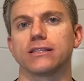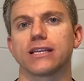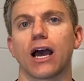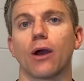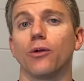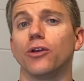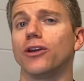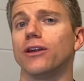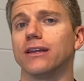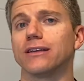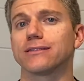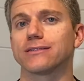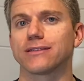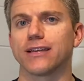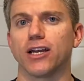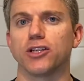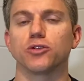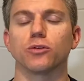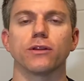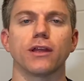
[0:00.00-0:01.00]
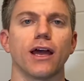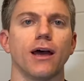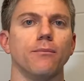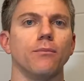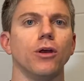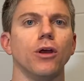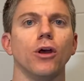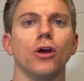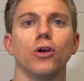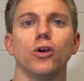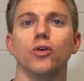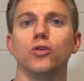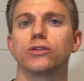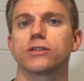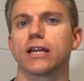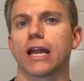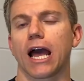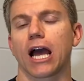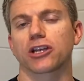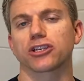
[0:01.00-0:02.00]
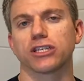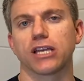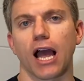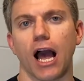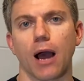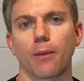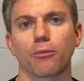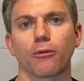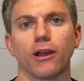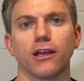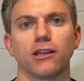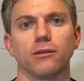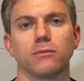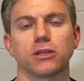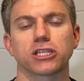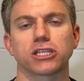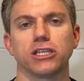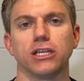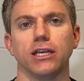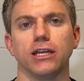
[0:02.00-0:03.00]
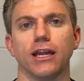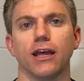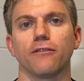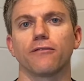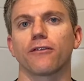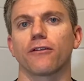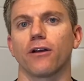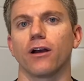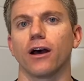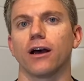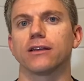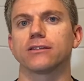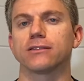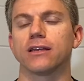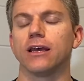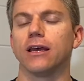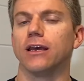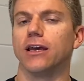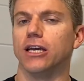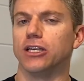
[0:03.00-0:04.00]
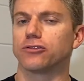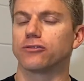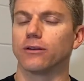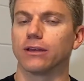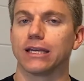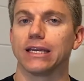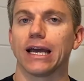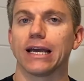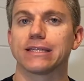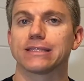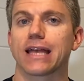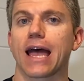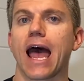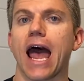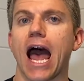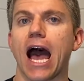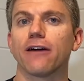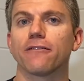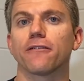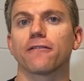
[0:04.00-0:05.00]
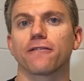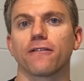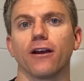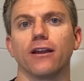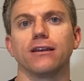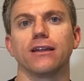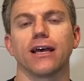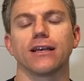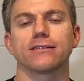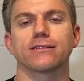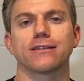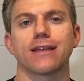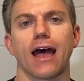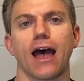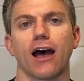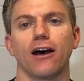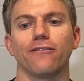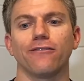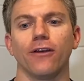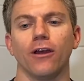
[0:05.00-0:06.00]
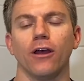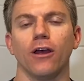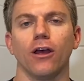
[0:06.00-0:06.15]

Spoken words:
How are you going to schedule them? Who's going to actually operate the machine? And for us, it's really nice to have a front desk staff.